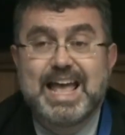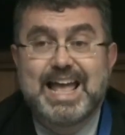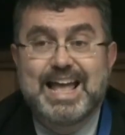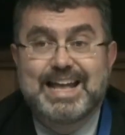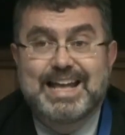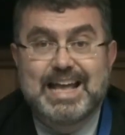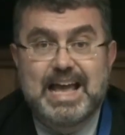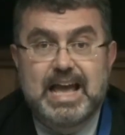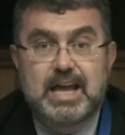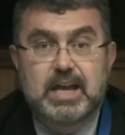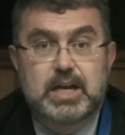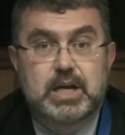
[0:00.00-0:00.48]

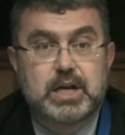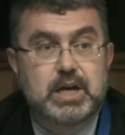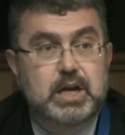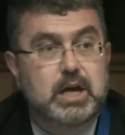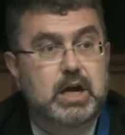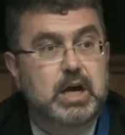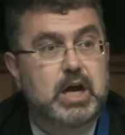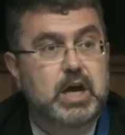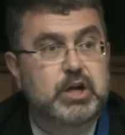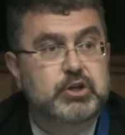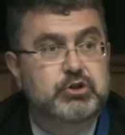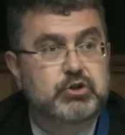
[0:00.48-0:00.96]
Again,
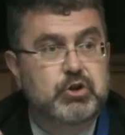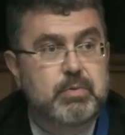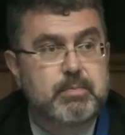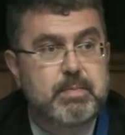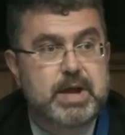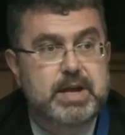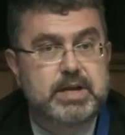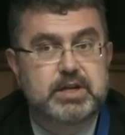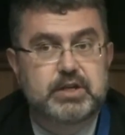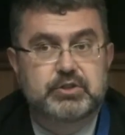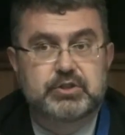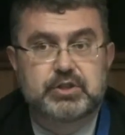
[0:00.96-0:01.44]
a
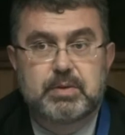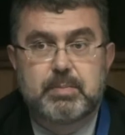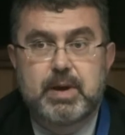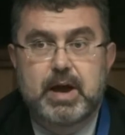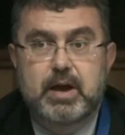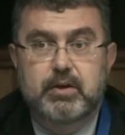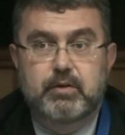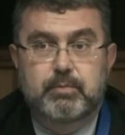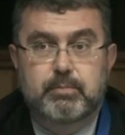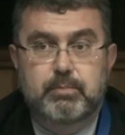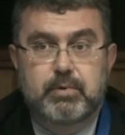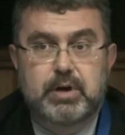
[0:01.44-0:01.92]
tremendous
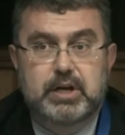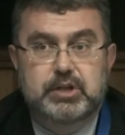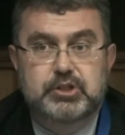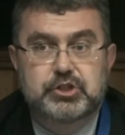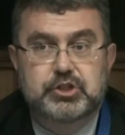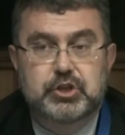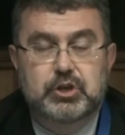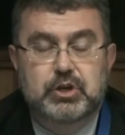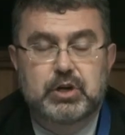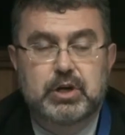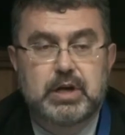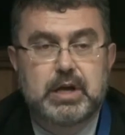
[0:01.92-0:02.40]
amount of
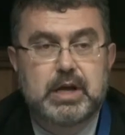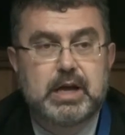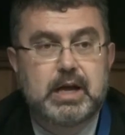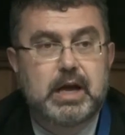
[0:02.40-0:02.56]
pressure.